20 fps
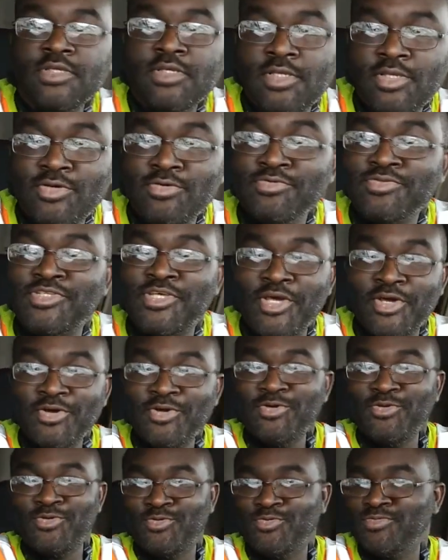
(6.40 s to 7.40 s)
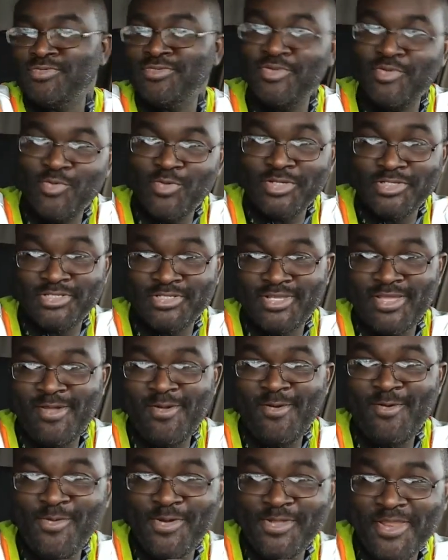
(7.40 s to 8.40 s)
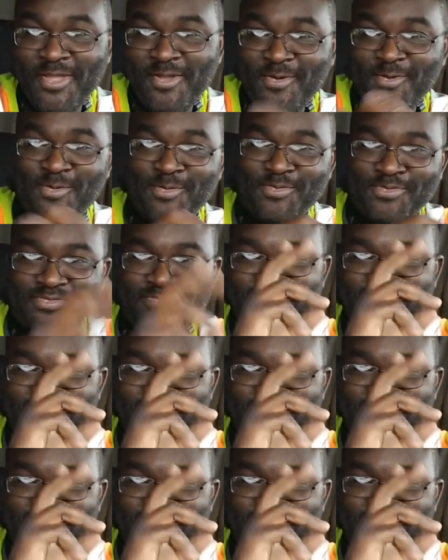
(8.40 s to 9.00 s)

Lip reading: YouTube, what's going on?